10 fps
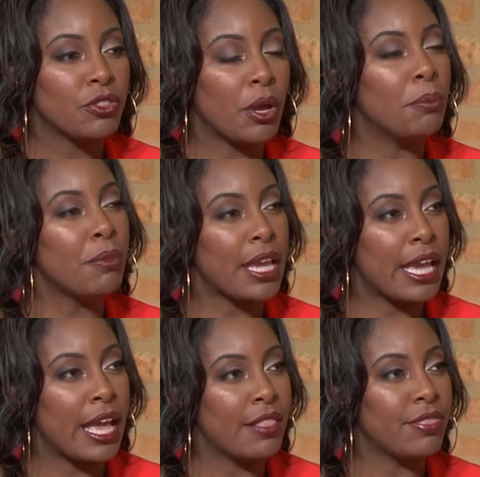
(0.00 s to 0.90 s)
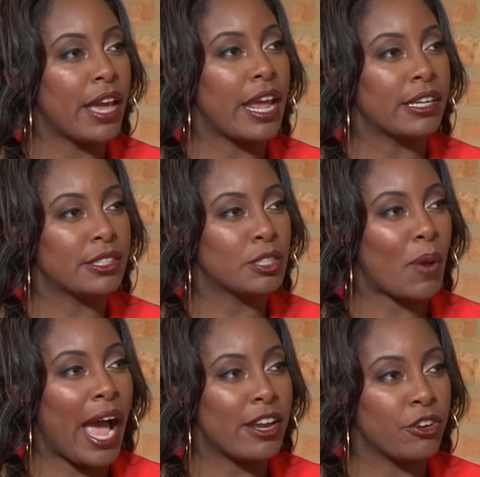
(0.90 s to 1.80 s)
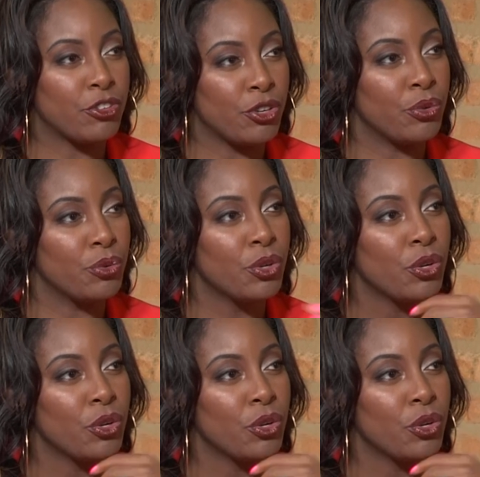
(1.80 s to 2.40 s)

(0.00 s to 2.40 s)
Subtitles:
the men that inspire you?